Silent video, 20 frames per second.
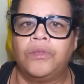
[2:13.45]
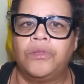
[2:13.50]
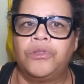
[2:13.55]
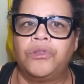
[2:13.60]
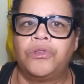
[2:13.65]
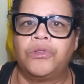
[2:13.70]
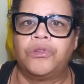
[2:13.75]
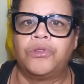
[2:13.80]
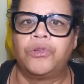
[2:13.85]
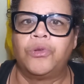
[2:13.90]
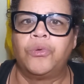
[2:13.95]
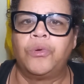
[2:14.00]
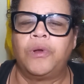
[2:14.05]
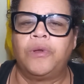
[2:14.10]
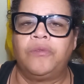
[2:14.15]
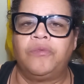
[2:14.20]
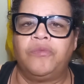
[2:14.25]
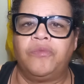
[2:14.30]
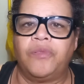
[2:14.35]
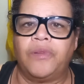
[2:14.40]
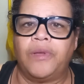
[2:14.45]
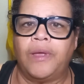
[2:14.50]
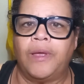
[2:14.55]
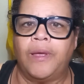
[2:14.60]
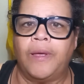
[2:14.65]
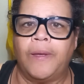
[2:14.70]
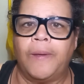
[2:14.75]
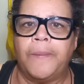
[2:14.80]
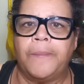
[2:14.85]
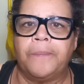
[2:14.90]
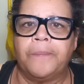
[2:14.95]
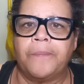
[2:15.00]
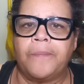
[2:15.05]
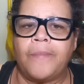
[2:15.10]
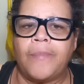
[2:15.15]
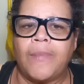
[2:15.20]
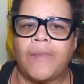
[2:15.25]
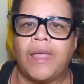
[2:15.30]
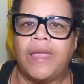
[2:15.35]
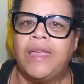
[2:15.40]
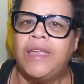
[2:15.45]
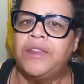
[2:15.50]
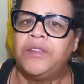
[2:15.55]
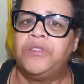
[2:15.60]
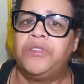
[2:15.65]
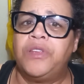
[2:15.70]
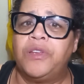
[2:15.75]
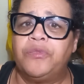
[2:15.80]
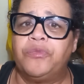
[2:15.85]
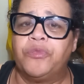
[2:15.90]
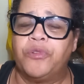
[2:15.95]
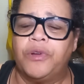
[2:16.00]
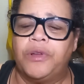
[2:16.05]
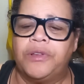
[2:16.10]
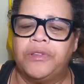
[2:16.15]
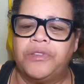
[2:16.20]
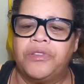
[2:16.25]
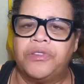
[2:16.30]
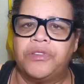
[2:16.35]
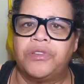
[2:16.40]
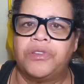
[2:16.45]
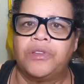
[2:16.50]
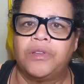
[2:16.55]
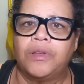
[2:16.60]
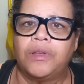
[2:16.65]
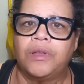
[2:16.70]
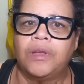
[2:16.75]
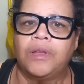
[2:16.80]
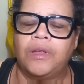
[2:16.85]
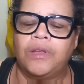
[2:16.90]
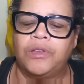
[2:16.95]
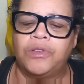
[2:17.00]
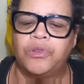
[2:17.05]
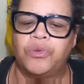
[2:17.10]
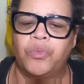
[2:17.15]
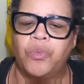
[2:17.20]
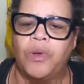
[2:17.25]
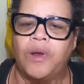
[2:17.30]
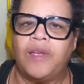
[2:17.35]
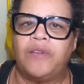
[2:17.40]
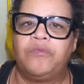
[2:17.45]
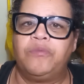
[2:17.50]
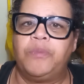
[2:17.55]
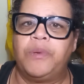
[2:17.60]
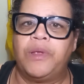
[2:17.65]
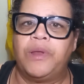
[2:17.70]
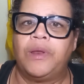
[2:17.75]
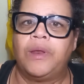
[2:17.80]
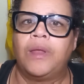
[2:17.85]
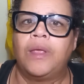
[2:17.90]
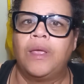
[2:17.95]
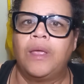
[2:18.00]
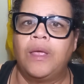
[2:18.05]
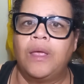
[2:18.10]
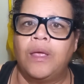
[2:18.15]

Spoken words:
sort of indifference is what I've been